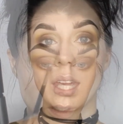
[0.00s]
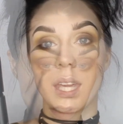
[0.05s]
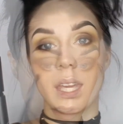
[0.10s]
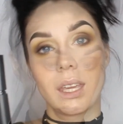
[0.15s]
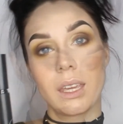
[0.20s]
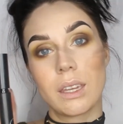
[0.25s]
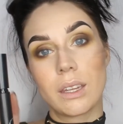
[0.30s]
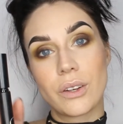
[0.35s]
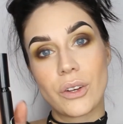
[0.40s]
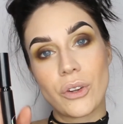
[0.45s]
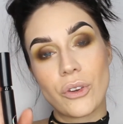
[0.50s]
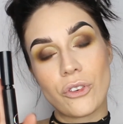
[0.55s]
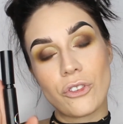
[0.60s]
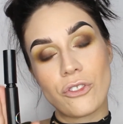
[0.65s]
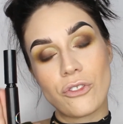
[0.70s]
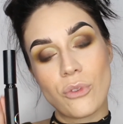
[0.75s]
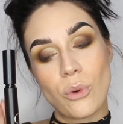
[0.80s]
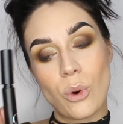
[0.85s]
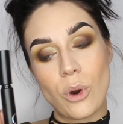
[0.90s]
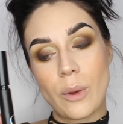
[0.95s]
And
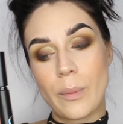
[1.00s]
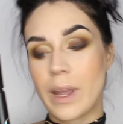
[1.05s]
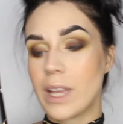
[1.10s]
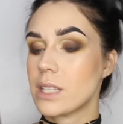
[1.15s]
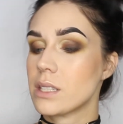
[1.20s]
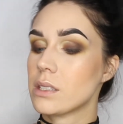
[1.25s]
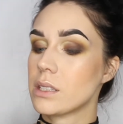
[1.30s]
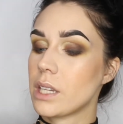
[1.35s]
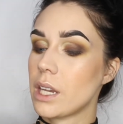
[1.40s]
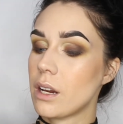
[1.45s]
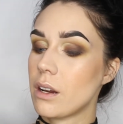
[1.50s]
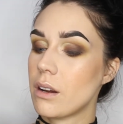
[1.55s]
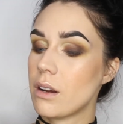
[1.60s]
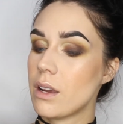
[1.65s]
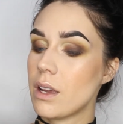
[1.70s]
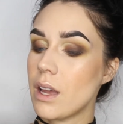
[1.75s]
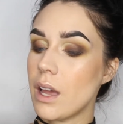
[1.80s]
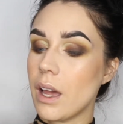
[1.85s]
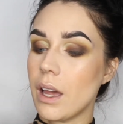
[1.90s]
for mascara,